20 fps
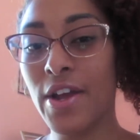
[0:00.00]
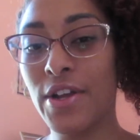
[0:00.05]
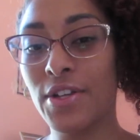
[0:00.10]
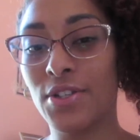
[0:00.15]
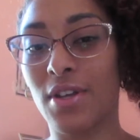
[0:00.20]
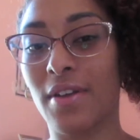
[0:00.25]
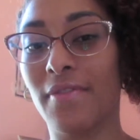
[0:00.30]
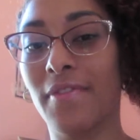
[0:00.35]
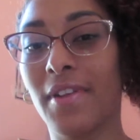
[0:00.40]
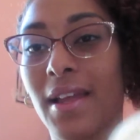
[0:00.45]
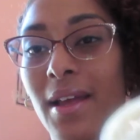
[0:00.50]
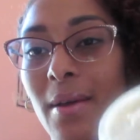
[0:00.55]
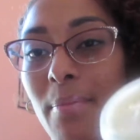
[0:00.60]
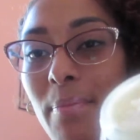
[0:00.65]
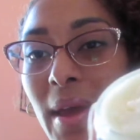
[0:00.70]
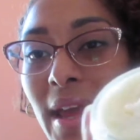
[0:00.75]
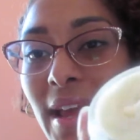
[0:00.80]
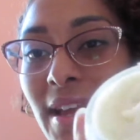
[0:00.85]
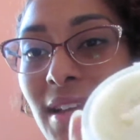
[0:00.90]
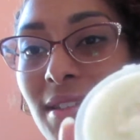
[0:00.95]
So I feel like a
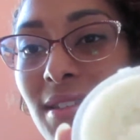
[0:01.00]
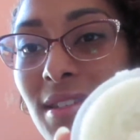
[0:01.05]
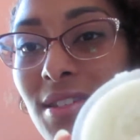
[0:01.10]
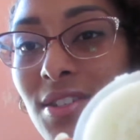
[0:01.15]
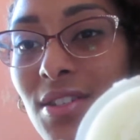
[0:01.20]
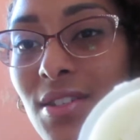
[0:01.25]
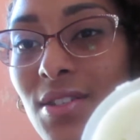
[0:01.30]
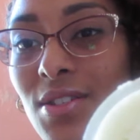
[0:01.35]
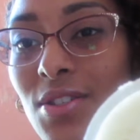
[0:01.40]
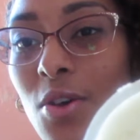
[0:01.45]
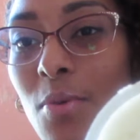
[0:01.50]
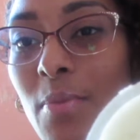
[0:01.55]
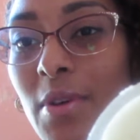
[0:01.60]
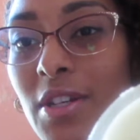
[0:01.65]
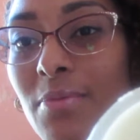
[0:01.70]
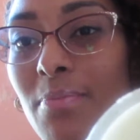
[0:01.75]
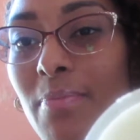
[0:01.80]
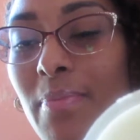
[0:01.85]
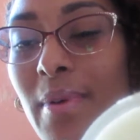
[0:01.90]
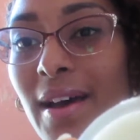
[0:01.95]
paste is just so
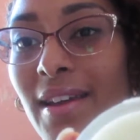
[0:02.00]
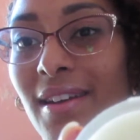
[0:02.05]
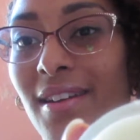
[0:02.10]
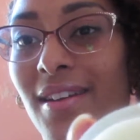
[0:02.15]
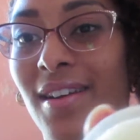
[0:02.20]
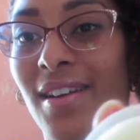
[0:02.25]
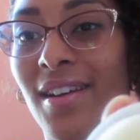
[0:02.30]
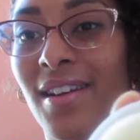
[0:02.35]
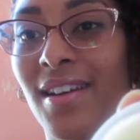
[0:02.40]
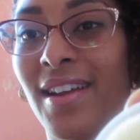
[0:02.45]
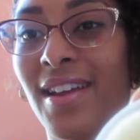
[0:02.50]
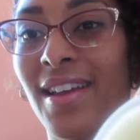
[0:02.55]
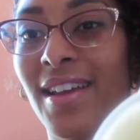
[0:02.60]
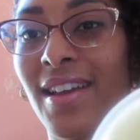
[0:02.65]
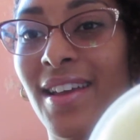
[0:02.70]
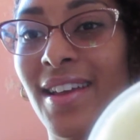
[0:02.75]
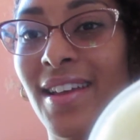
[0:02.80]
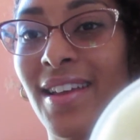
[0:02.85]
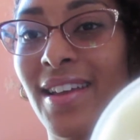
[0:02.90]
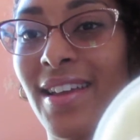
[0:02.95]
much better.
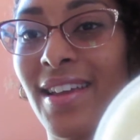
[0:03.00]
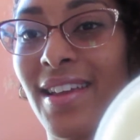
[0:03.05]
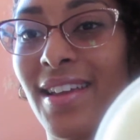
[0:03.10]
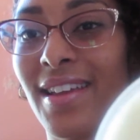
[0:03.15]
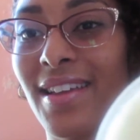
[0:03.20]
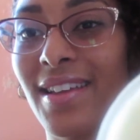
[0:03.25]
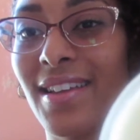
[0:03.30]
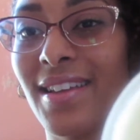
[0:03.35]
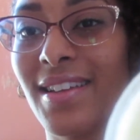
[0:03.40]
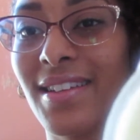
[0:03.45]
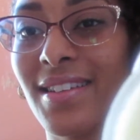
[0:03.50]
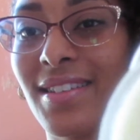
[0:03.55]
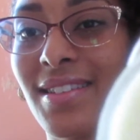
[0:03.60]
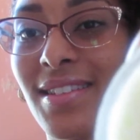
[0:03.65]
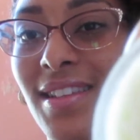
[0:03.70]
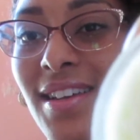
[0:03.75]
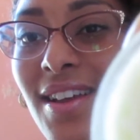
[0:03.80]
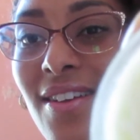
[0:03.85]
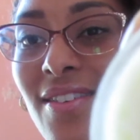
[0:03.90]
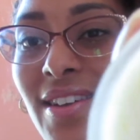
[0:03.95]

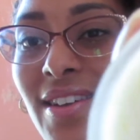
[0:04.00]
Look how